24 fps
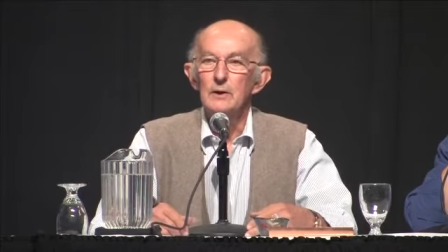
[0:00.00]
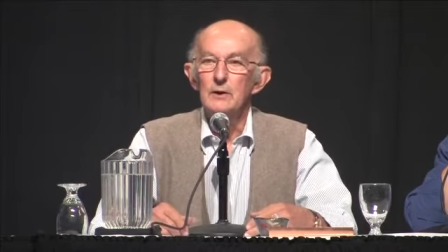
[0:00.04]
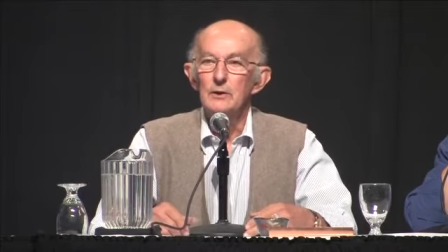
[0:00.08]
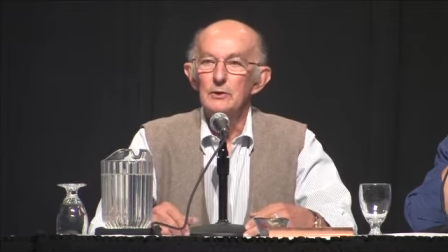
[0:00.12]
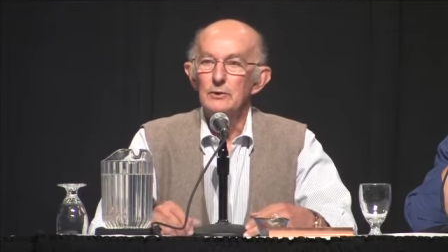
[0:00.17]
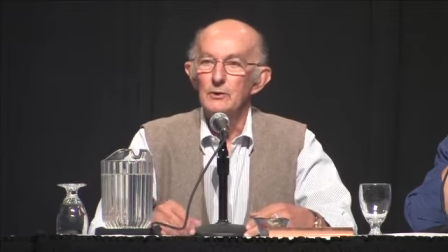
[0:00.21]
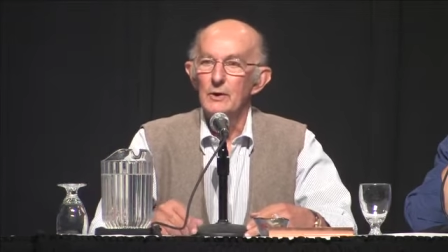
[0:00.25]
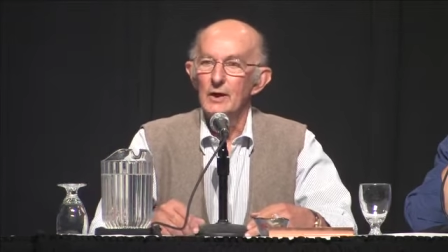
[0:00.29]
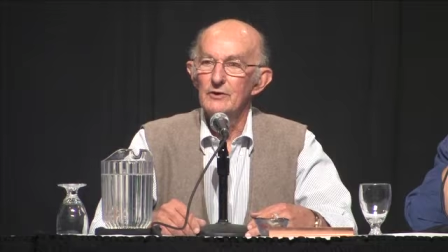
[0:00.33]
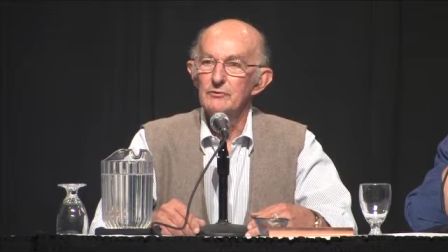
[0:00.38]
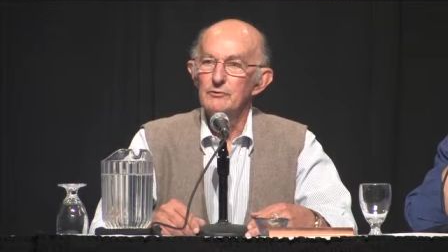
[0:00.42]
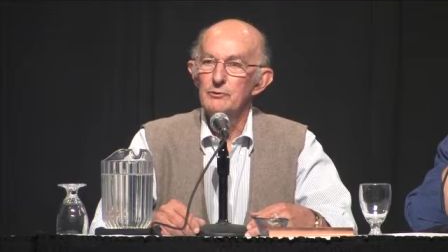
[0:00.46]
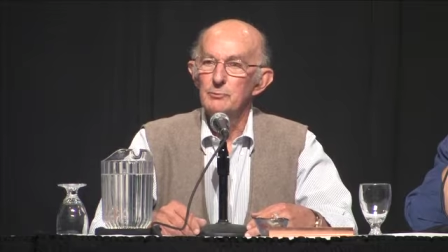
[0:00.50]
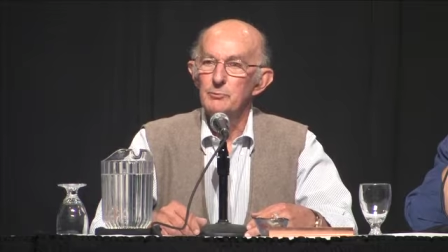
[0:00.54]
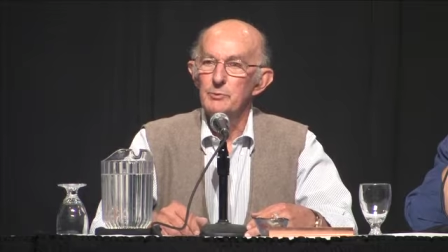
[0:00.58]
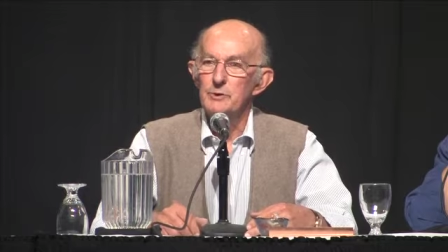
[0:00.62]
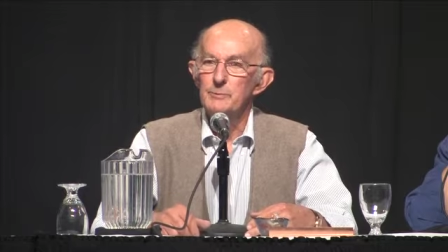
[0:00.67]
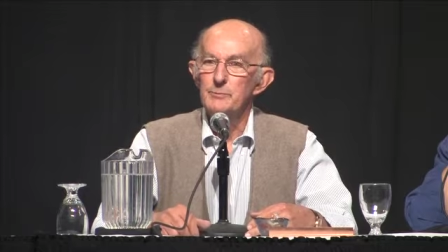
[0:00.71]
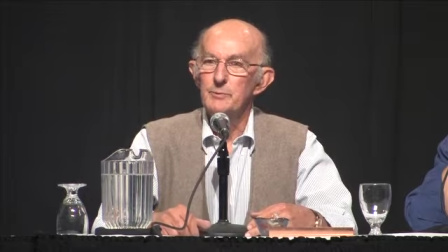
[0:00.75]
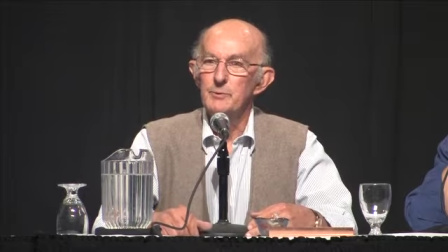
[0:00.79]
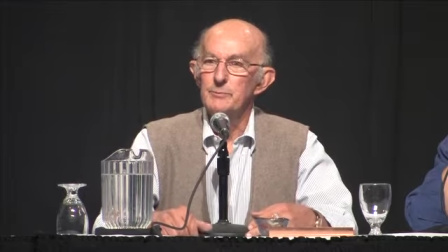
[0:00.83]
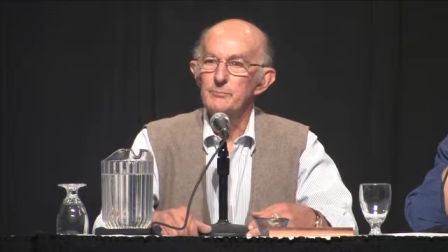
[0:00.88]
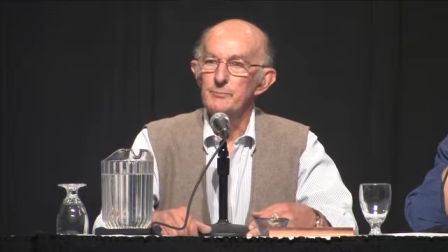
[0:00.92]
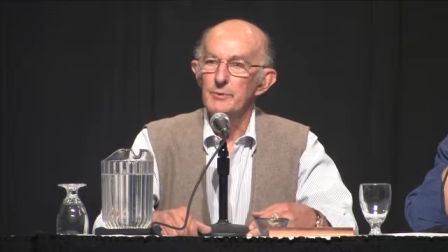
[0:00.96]
you have to be
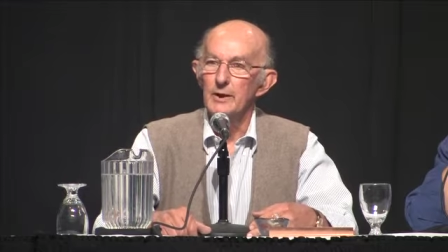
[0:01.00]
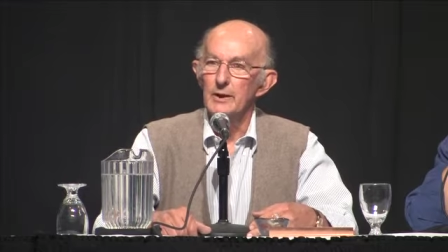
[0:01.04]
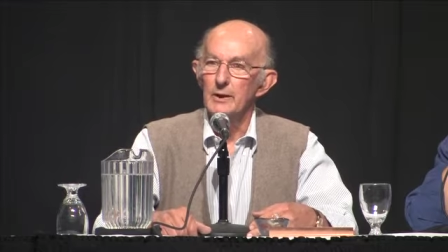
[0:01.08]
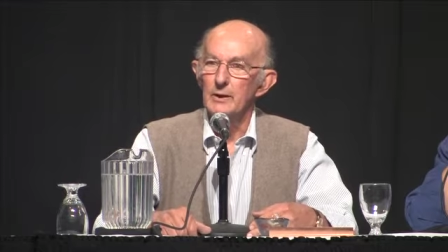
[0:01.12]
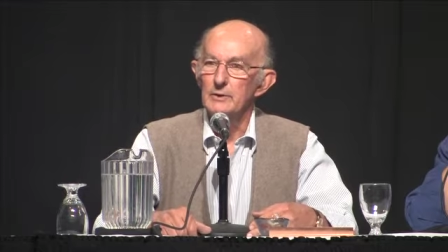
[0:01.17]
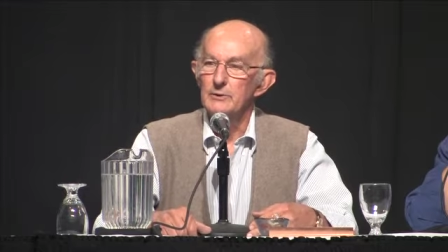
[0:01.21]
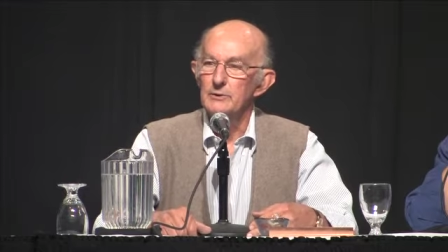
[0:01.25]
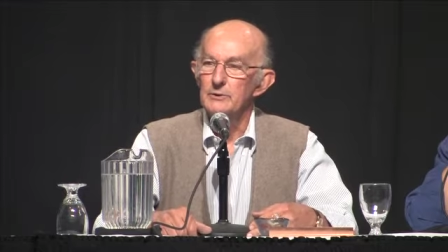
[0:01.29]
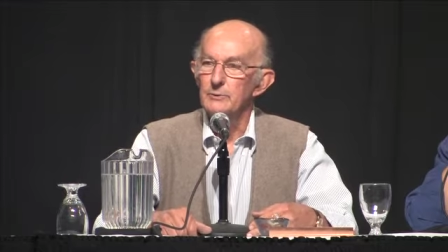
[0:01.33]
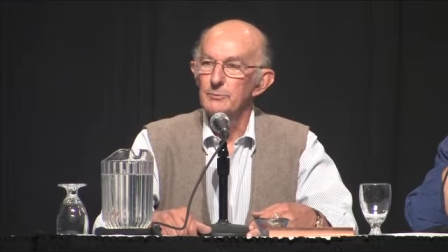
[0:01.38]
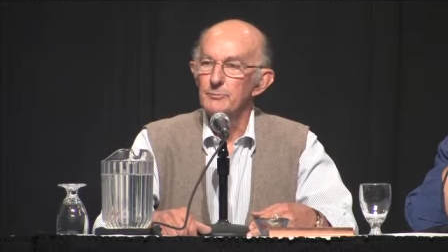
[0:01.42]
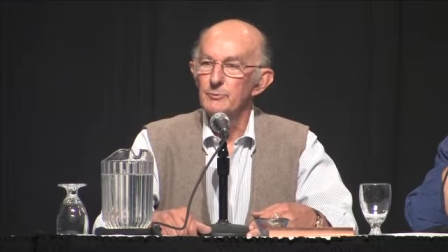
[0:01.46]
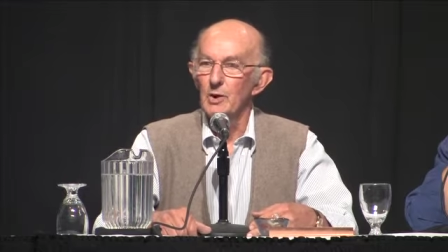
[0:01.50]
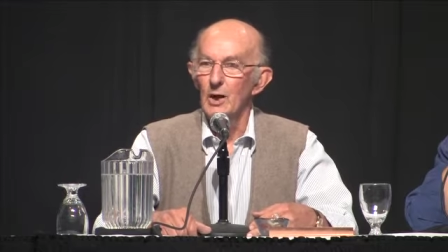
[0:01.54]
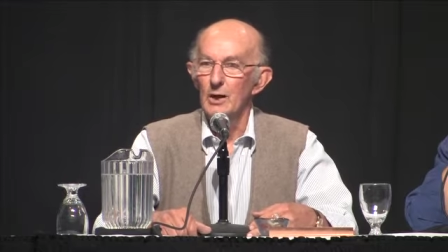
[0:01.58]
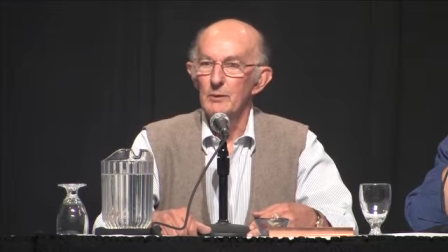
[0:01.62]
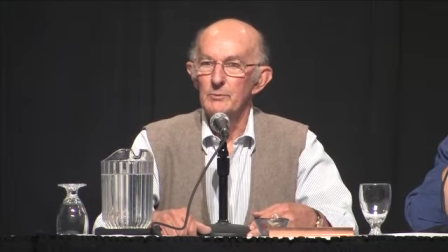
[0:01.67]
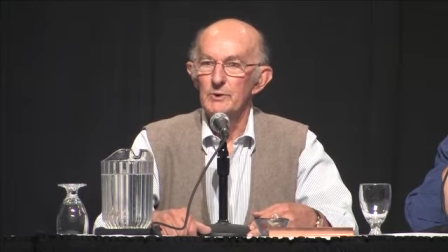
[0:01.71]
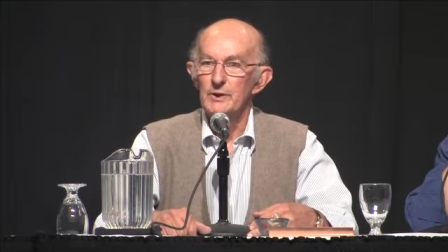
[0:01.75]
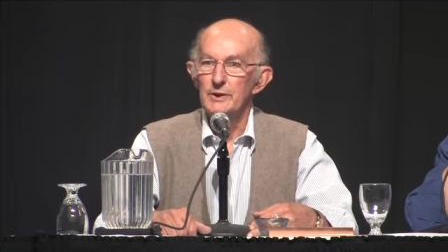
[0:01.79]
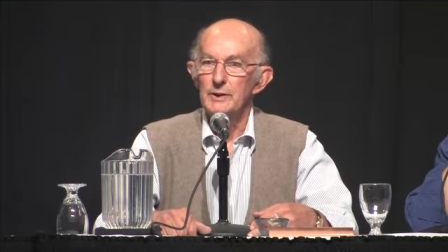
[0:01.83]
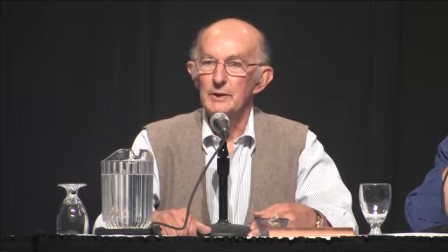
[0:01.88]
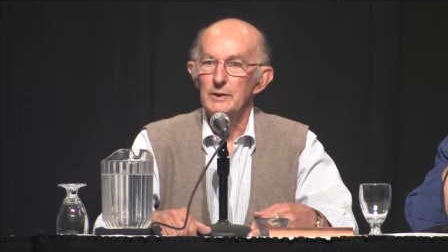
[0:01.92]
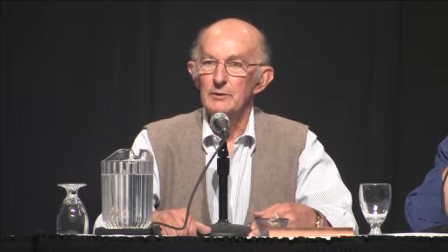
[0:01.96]
prepared to
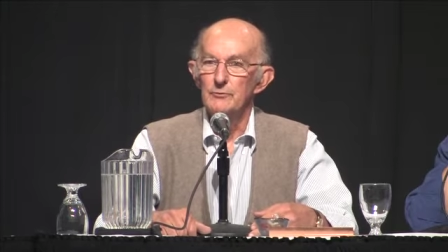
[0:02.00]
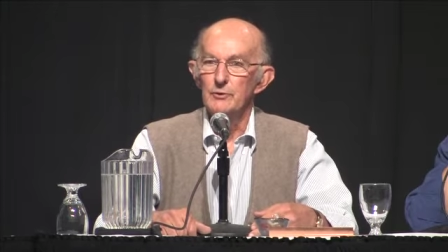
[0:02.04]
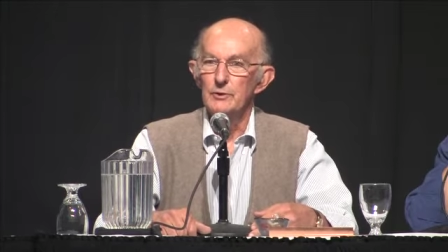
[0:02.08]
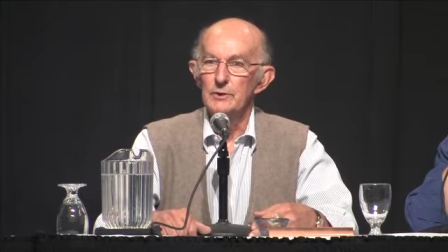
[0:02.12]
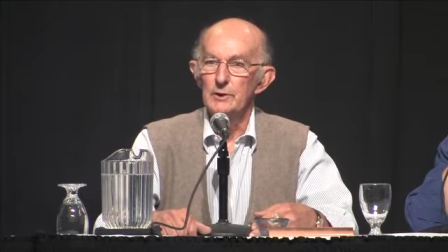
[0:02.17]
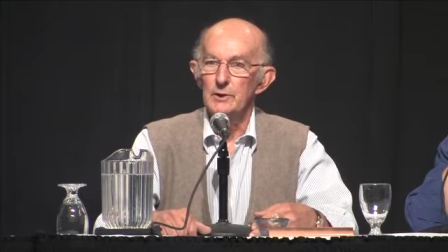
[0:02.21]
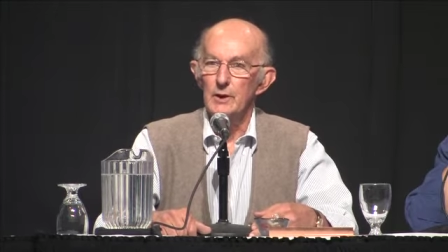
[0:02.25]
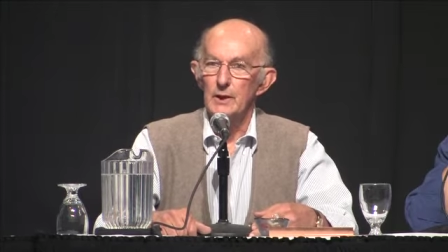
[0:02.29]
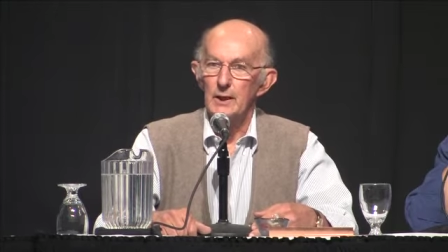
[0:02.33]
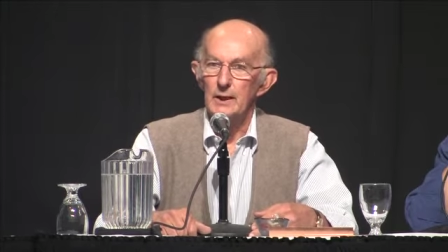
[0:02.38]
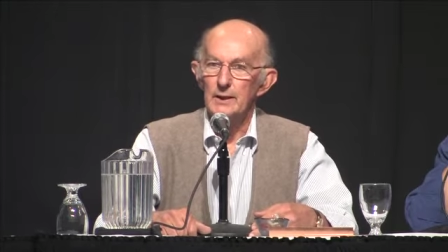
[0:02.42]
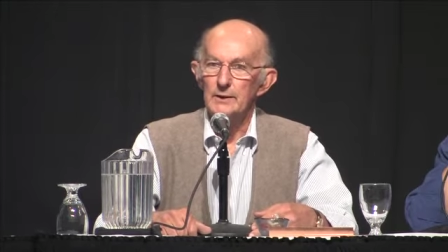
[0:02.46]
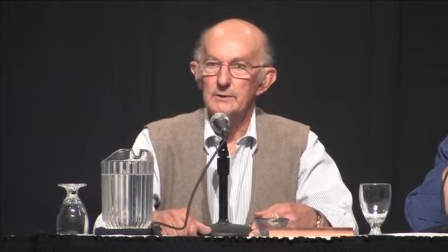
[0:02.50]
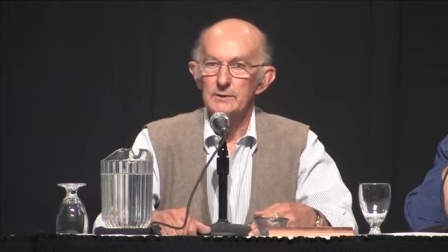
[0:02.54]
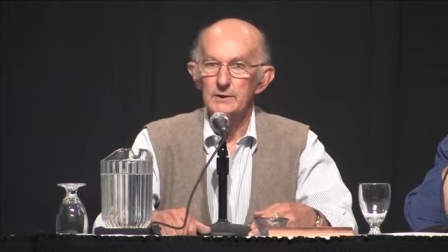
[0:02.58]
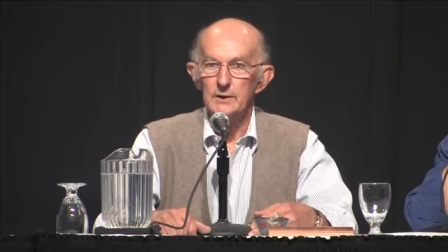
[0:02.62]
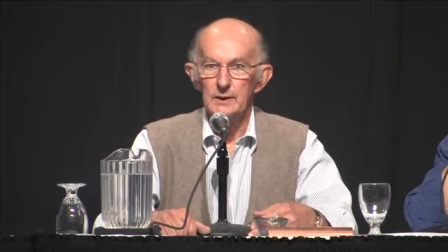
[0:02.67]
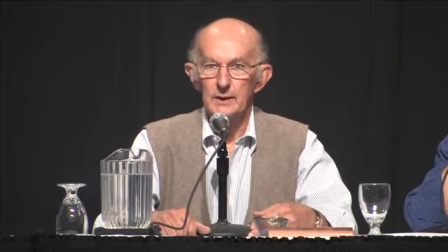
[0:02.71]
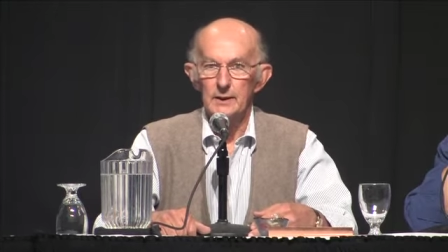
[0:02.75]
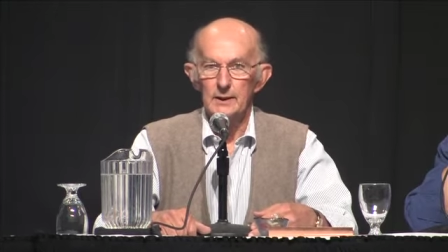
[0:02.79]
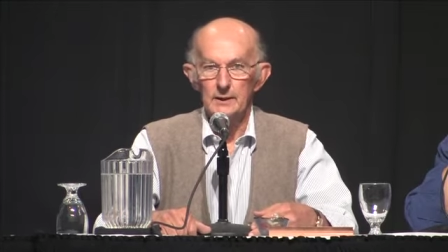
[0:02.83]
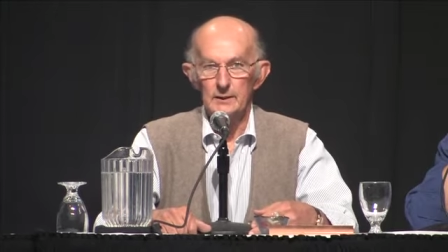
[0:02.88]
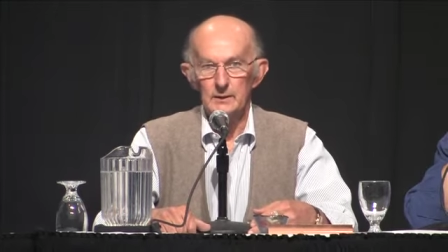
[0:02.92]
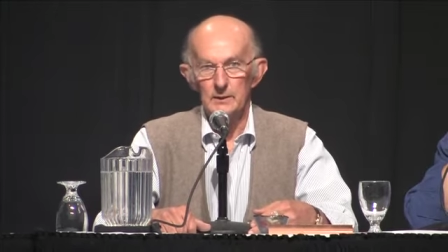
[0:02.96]
probably give a lot to
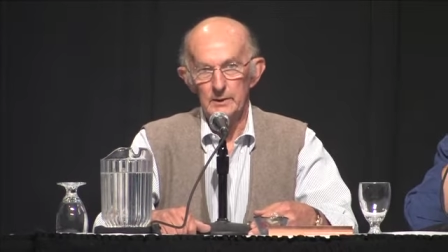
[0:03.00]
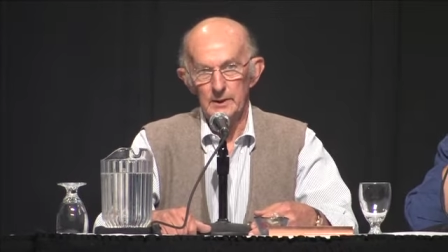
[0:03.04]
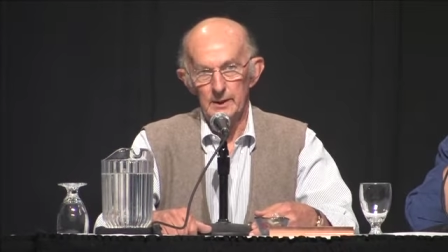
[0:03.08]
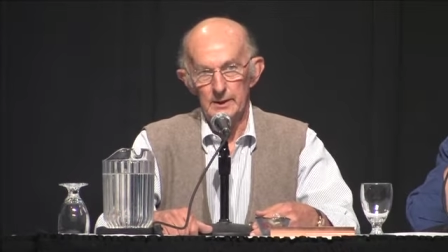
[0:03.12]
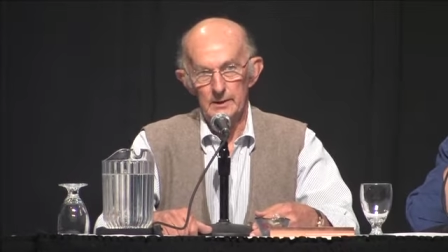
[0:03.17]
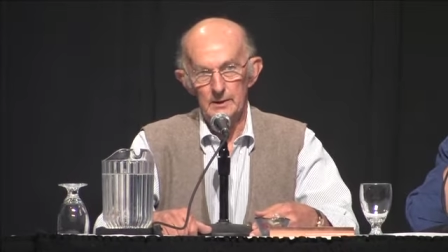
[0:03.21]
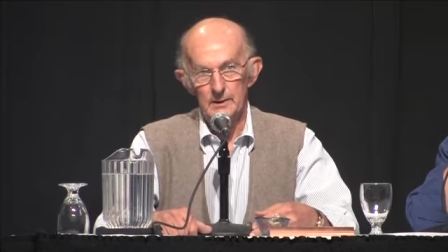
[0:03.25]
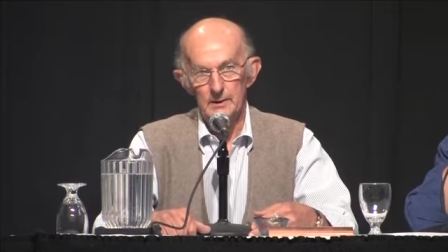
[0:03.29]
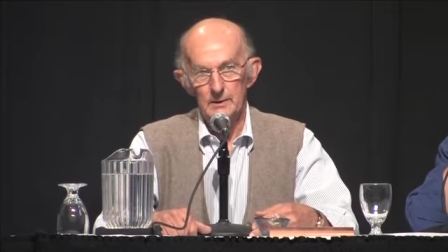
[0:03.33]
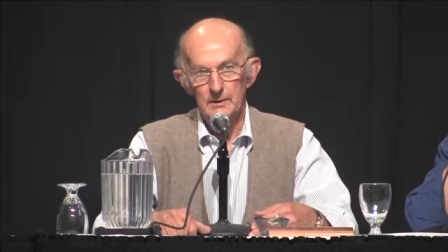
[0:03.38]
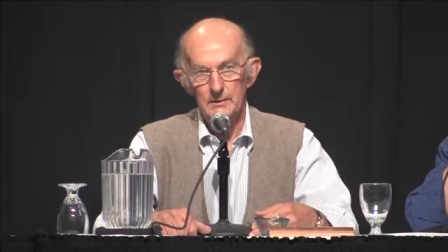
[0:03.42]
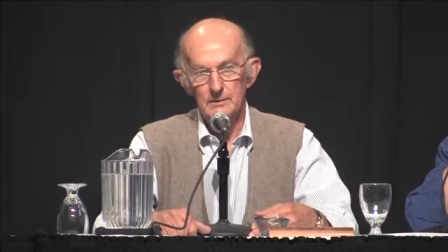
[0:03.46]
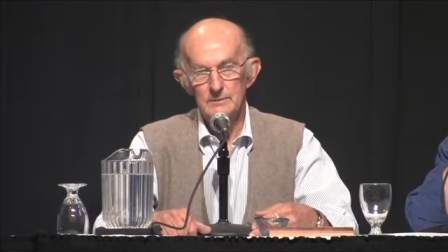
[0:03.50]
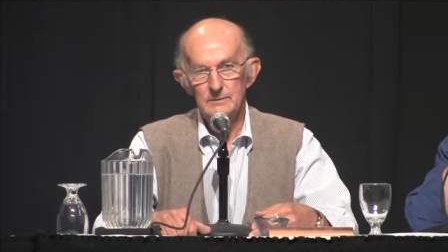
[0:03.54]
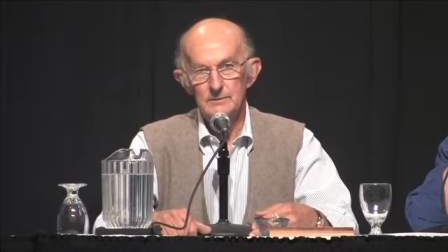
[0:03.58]
get a little,